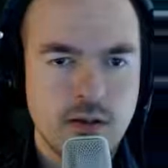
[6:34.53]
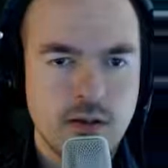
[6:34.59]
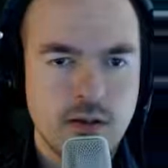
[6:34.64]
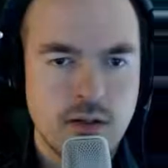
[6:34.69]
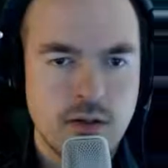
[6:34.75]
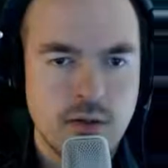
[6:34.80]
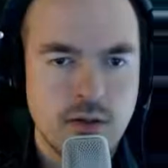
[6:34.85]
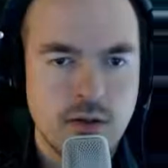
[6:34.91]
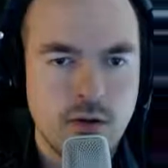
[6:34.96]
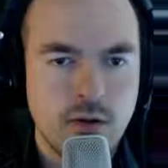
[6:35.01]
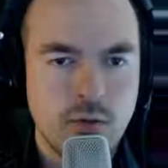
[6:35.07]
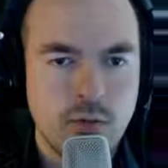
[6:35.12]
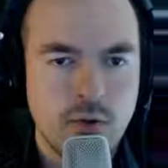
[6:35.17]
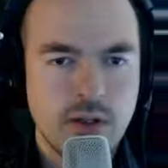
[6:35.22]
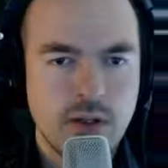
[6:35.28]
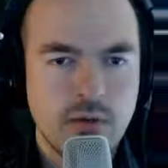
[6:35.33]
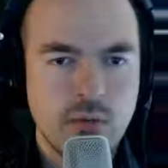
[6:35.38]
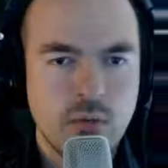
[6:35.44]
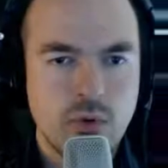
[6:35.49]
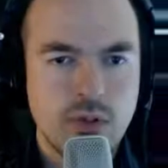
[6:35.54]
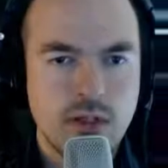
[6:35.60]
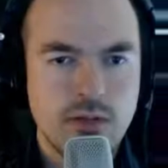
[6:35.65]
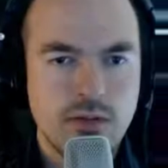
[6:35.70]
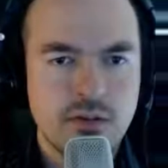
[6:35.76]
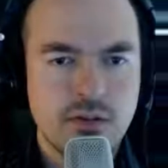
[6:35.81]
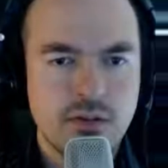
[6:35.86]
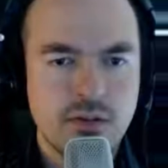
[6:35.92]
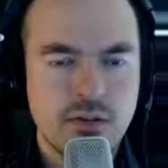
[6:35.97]
There we go. We
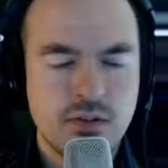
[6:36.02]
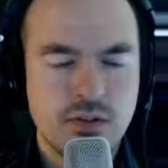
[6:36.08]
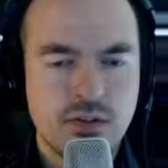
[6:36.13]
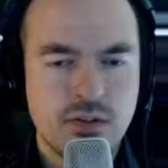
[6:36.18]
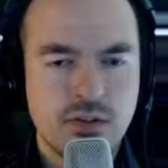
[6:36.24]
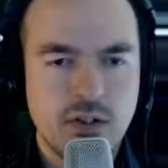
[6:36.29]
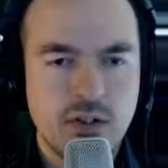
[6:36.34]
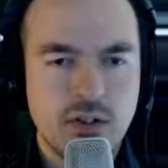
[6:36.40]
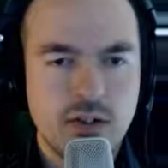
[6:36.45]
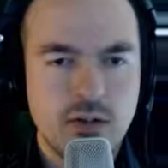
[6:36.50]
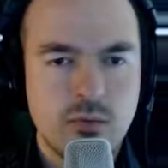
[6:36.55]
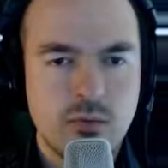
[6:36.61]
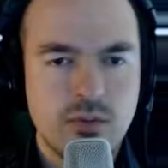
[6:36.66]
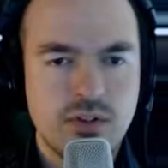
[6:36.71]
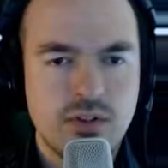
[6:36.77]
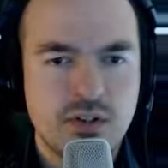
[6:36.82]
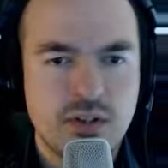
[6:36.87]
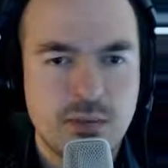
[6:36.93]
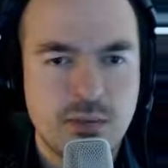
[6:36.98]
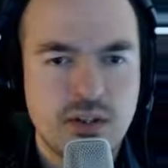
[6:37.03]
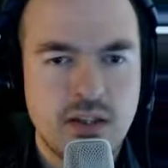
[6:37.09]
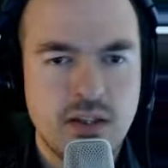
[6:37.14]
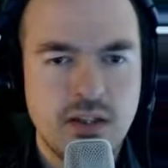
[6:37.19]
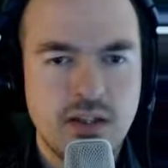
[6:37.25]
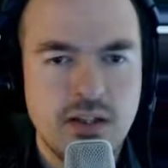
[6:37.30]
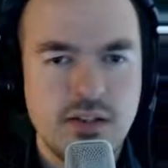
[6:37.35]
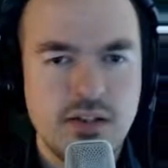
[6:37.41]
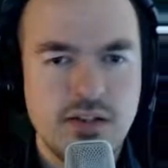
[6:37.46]
can start out with some of
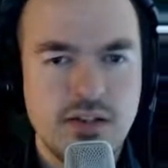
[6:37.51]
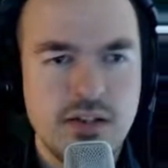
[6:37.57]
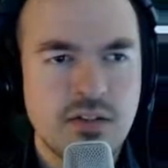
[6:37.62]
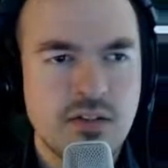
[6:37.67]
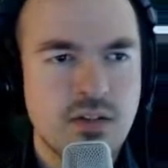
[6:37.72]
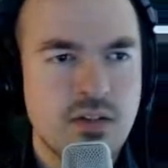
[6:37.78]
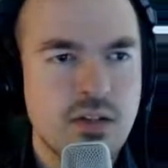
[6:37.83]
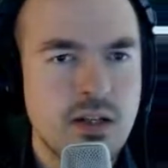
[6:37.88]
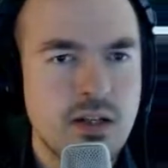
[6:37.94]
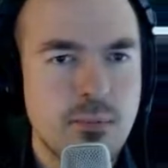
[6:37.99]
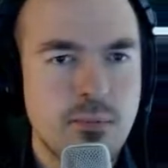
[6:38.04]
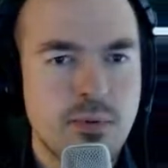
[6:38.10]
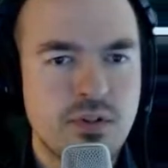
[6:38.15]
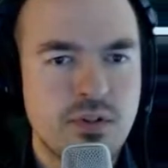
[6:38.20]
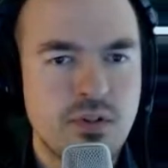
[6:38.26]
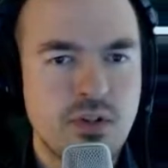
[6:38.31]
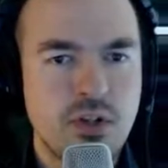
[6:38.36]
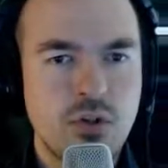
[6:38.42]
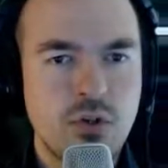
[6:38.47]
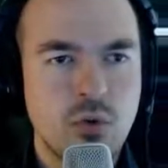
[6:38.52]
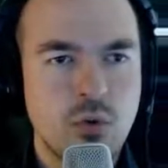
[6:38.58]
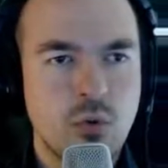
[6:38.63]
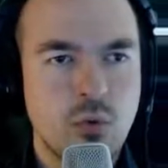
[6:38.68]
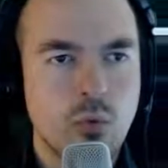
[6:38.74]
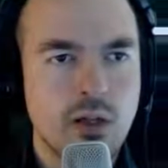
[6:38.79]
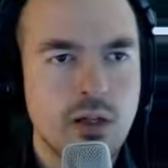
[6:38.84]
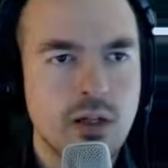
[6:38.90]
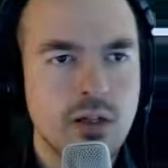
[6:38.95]
these. These are the procedural
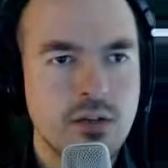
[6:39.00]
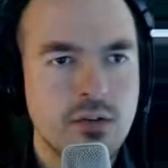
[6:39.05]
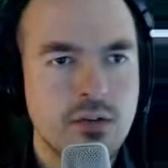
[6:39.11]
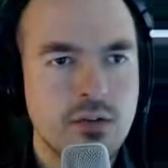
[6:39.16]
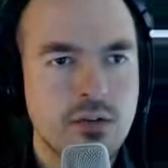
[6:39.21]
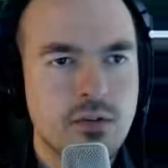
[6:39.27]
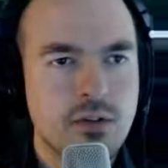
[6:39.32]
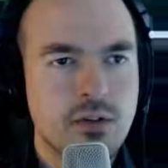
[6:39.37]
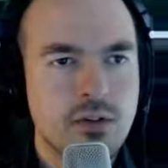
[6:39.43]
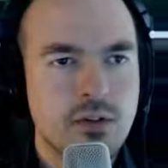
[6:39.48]
wings.